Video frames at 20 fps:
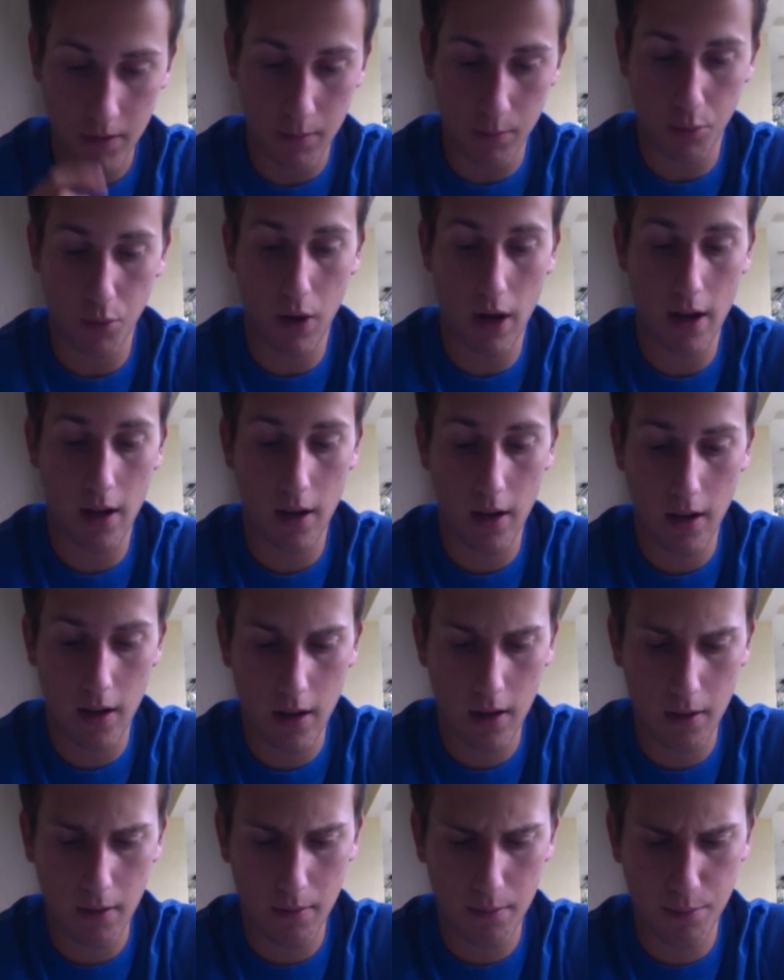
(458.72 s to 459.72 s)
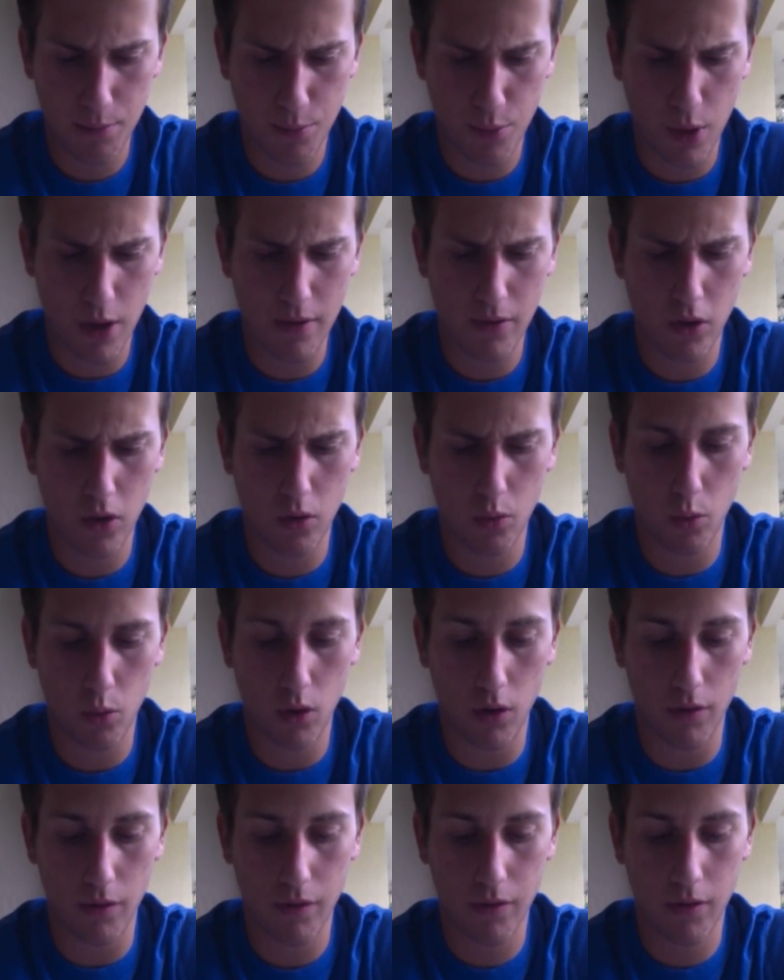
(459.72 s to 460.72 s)
Bravo
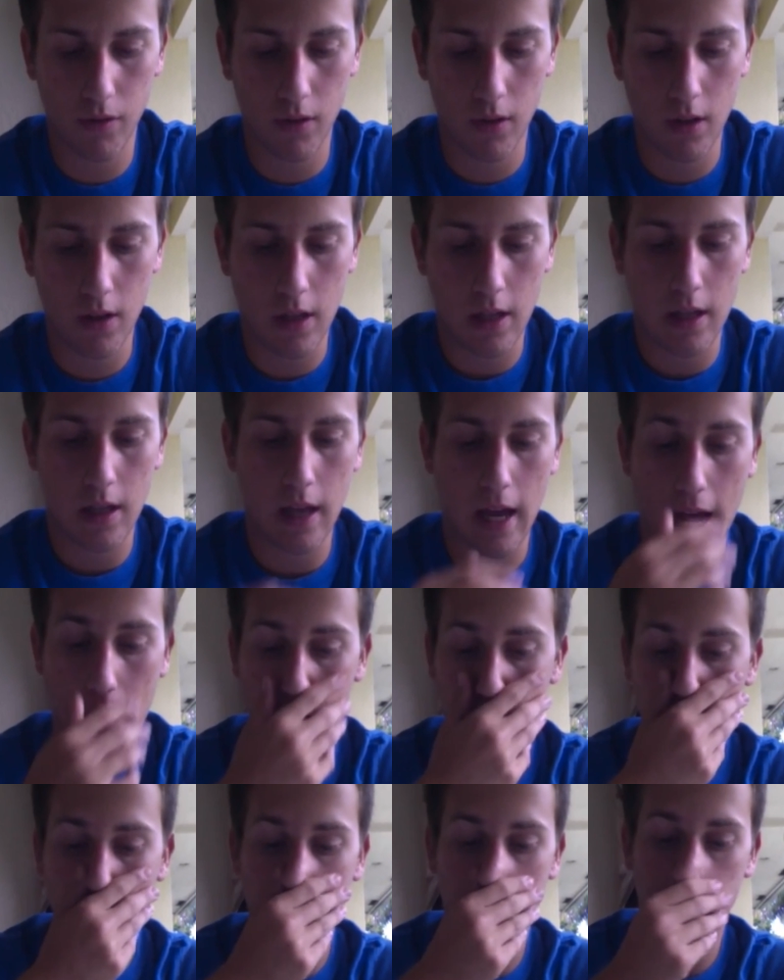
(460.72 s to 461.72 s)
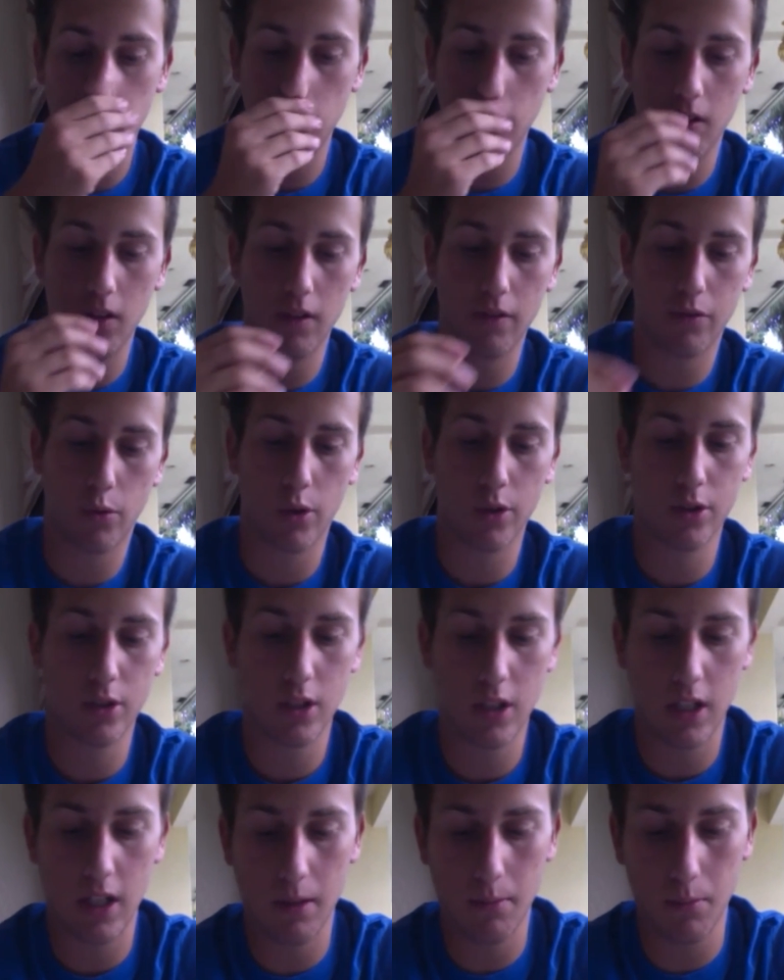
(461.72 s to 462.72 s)
Wolf. How do you feel if Rush
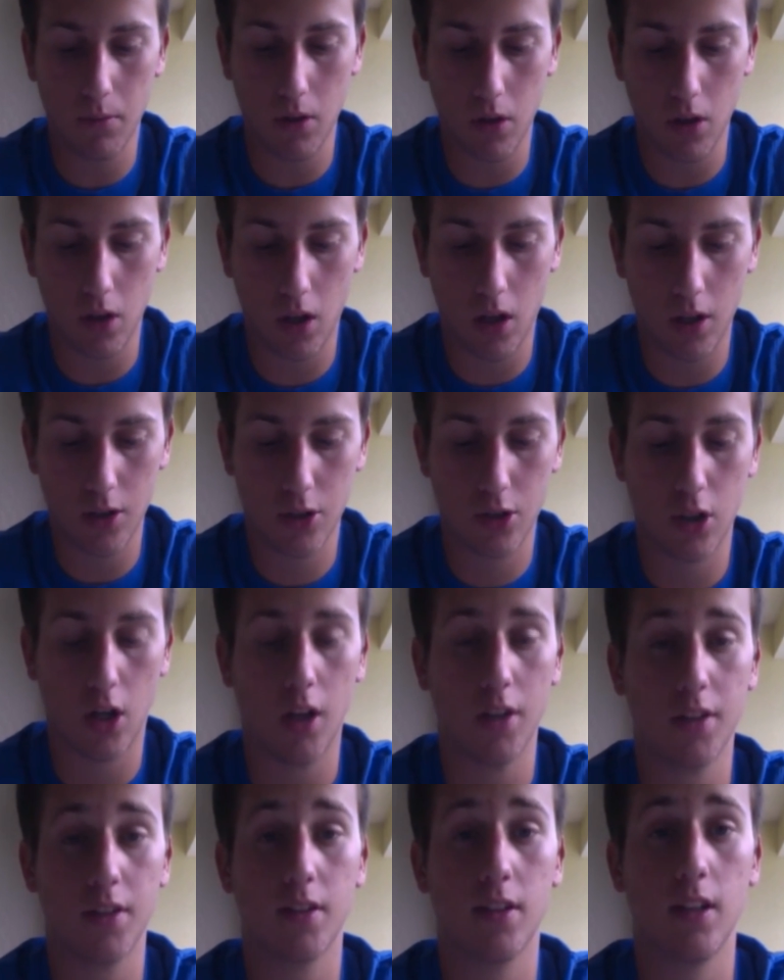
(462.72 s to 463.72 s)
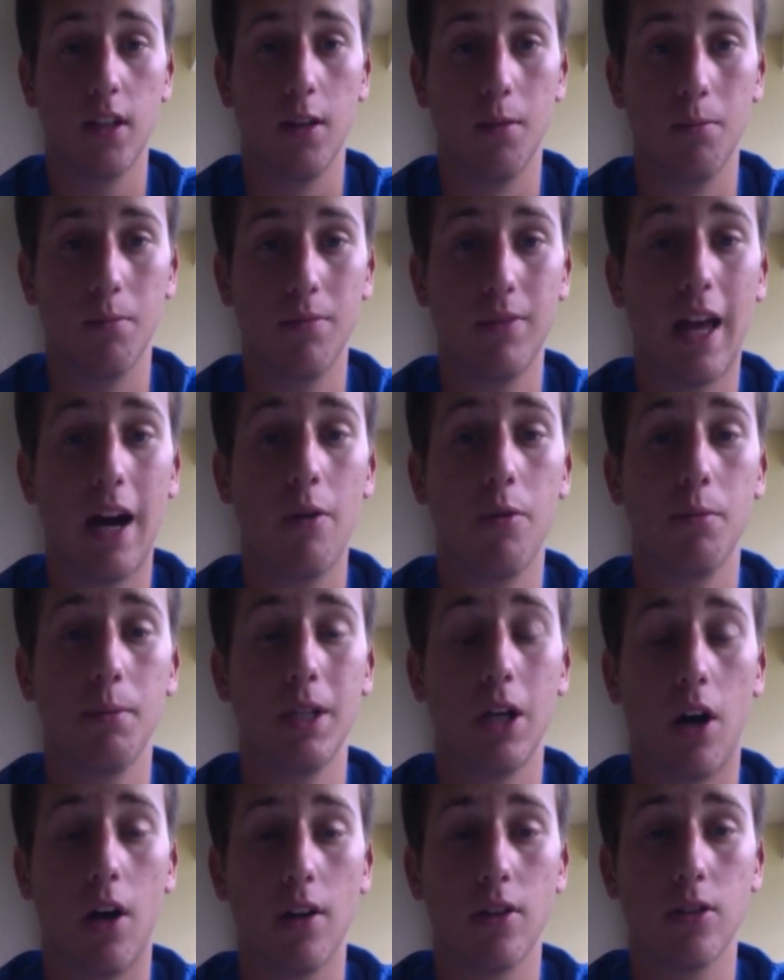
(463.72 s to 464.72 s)
Team launched on Steam? That would be
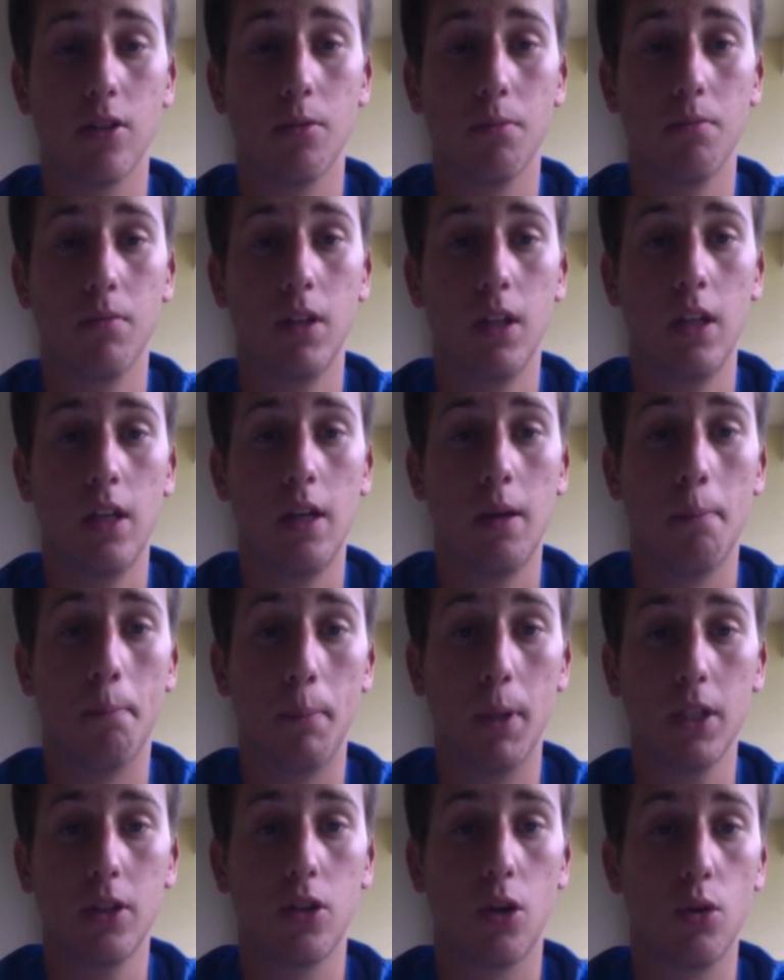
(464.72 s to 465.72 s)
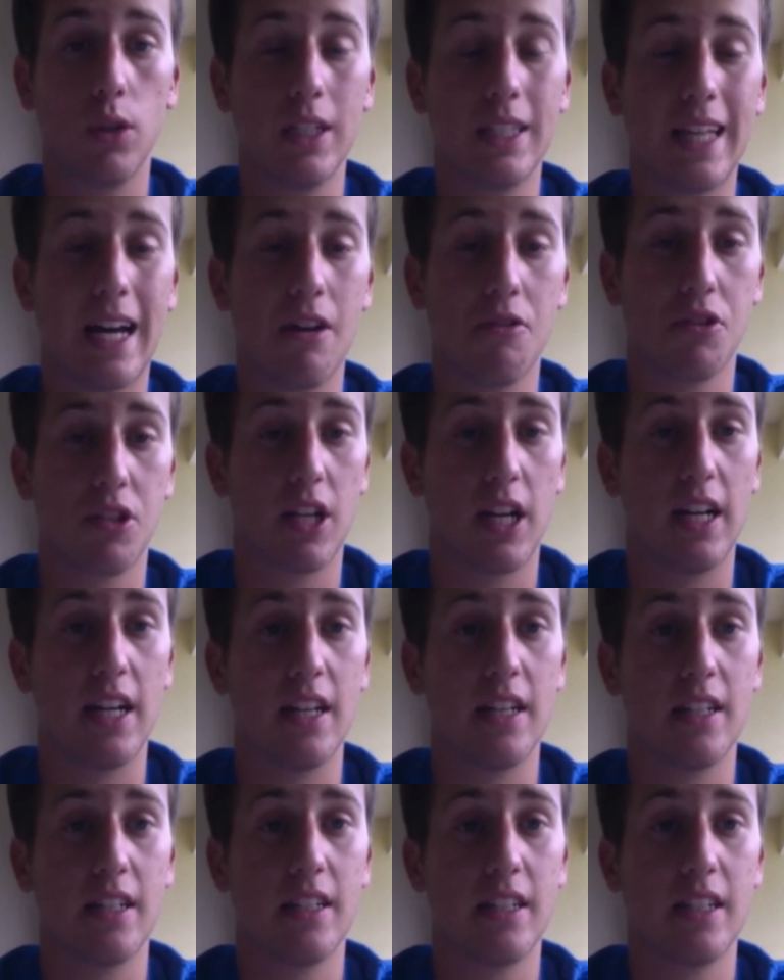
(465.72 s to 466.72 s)
awesome. But the only downside I
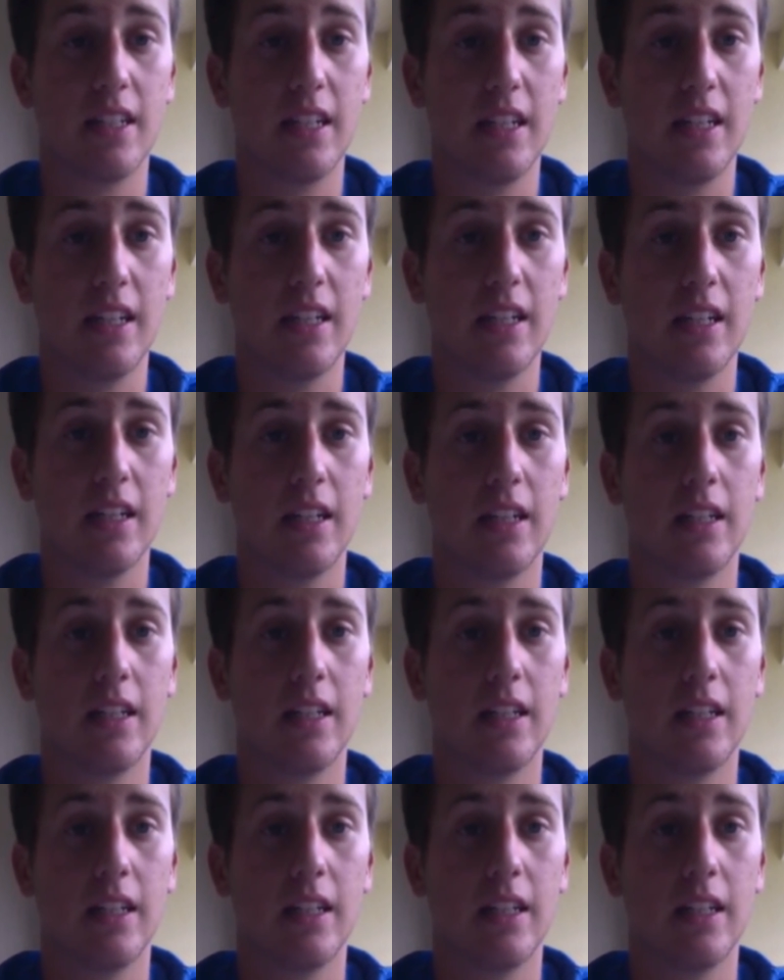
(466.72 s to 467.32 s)
see